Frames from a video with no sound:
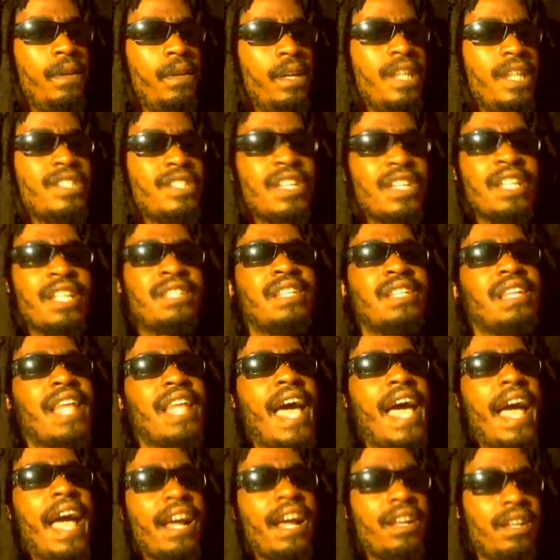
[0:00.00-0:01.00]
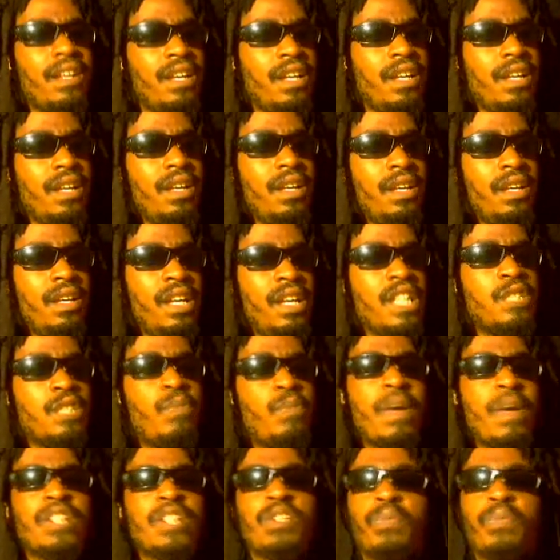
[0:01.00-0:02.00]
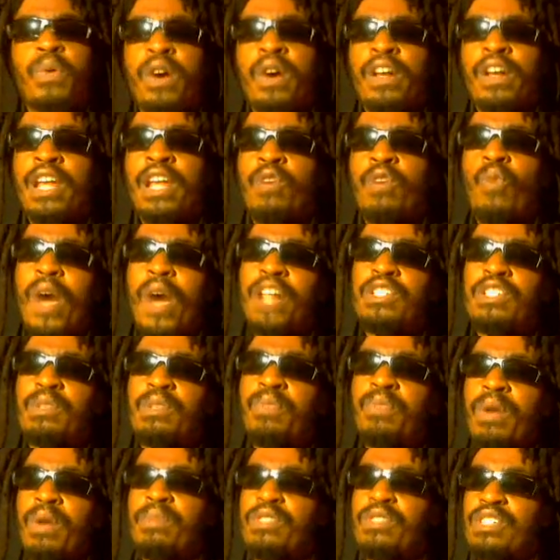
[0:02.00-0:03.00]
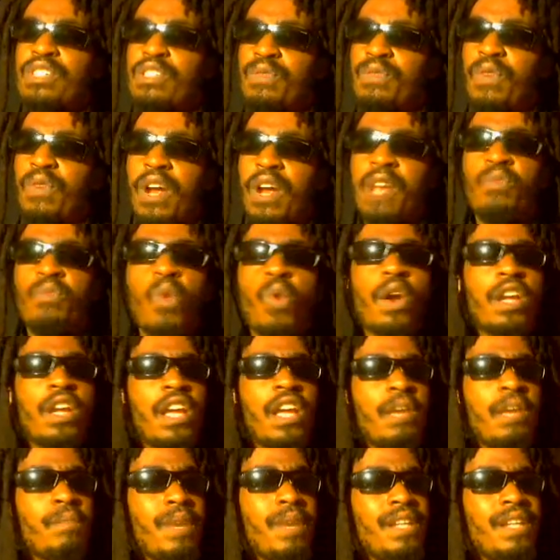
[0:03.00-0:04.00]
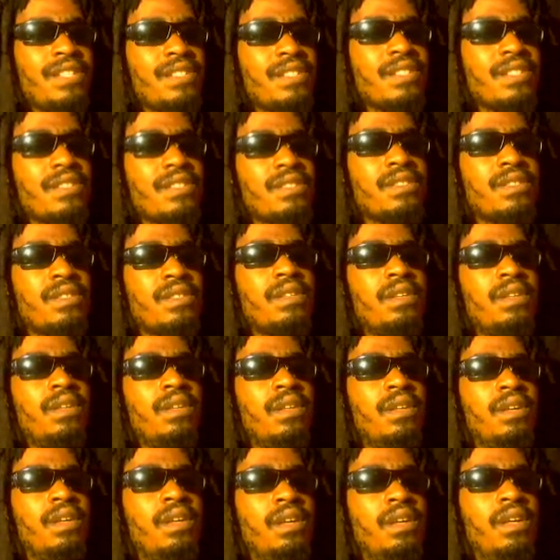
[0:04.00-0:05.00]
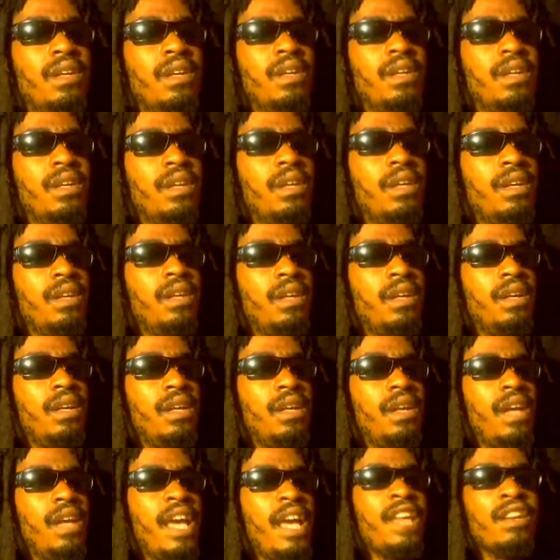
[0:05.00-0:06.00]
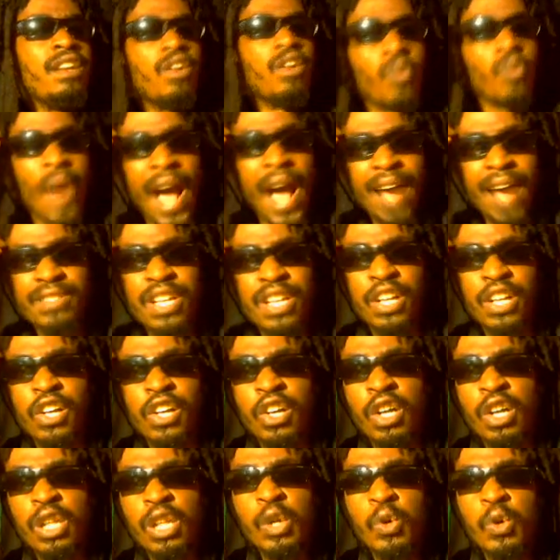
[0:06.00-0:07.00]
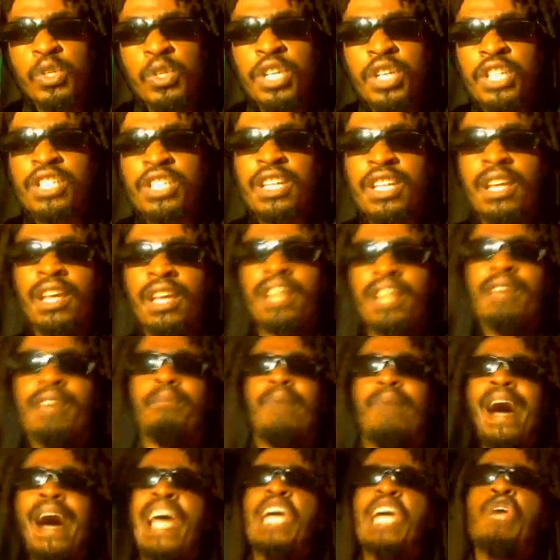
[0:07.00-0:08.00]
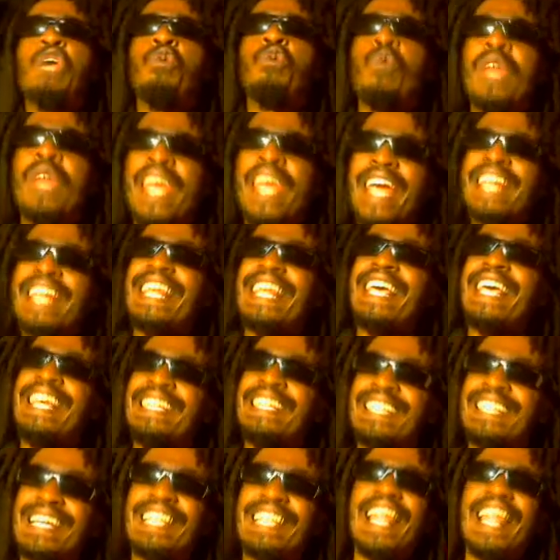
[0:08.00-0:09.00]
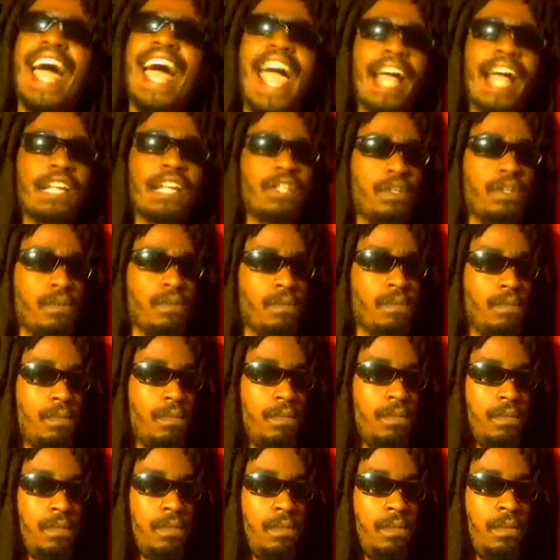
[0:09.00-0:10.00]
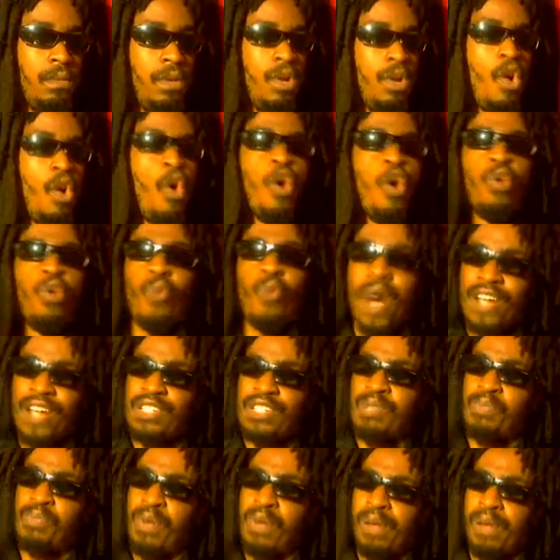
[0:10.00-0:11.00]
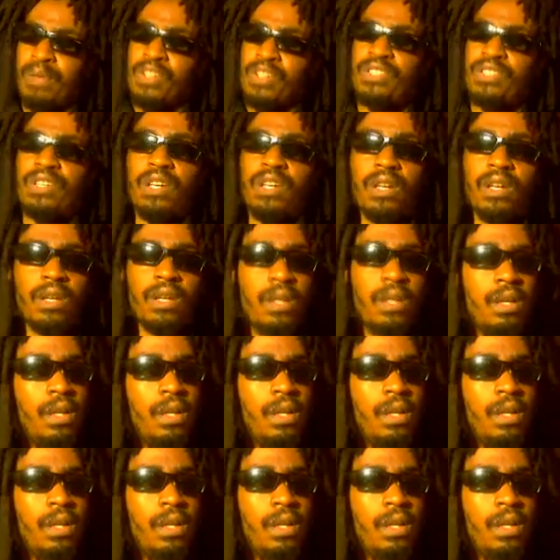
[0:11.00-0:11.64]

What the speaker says: Its intellect is based upon a white supremacist framework and basis. And it arrives at conclusions by a rigged intellect on white supremacy.